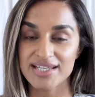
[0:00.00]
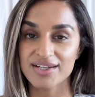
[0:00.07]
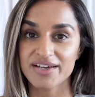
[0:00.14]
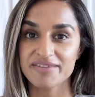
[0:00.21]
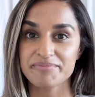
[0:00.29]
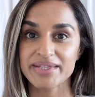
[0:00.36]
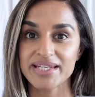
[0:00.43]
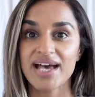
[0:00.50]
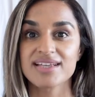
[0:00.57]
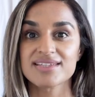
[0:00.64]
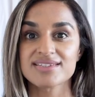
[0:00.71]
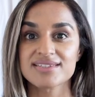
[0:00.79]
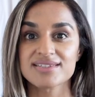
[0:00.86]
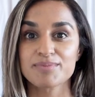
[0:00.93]
and I've been
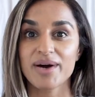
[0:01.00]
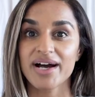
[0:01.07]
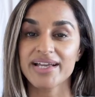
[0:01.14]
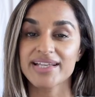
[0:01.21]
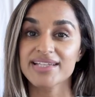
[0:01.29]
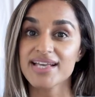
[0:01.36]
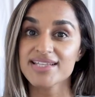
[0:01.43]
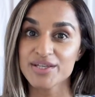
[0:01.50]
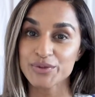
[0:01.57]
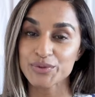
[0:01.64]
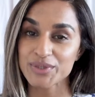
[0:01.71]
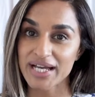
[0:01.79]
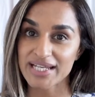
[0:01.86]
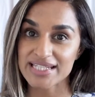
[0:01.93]
asked by Nessa
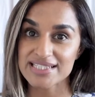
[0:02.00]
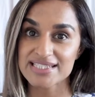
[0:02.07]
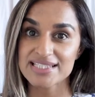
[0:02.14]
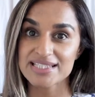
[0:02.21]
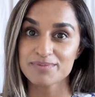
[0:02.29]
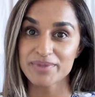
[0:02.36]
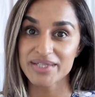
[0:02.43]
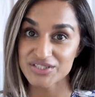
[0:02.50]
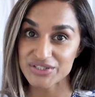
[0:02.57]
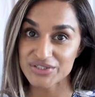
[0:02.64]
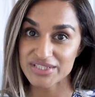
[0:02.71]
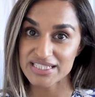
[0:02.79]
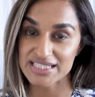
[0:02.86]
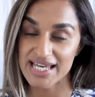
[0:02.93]
Organics to speak
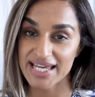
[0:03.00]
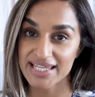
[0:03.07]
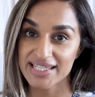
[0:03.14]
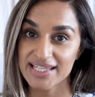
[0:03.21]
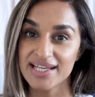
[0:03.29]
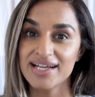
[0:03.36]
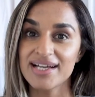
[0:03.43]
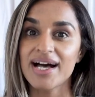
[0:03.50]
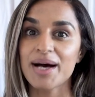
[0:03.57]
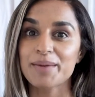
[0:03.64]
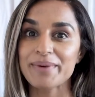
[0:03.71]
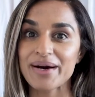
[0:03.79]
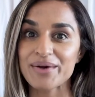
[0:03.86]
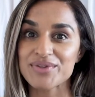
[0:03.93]
to you today
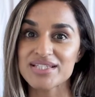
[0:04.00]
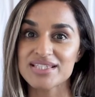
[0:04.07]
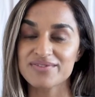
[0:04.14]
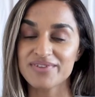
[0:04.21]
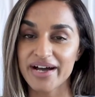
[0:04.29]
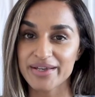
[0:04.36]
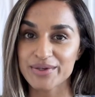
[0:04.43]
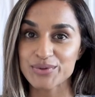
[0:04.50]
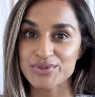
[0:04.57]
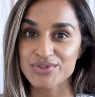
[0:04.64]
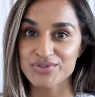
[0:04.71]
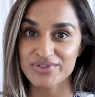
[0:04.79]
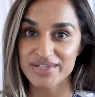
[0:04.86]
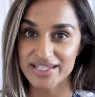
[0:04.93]
about the cervical
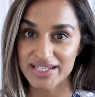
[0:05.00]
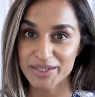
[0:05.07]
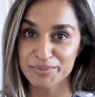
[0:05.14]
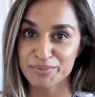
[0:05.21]
screening